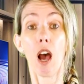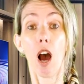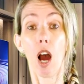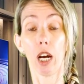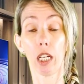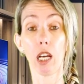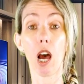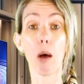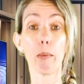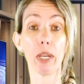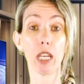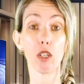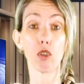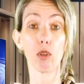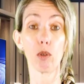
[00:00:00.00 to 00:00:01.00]
are
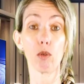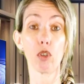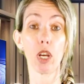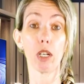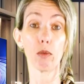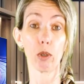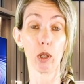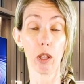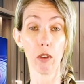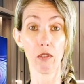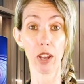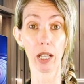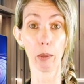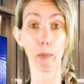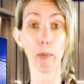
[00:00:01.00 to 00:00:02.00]
coming to general
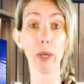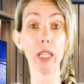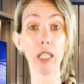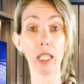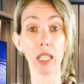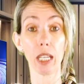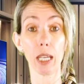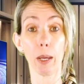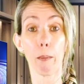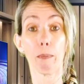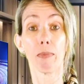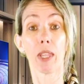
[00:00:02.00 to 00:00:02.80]
availability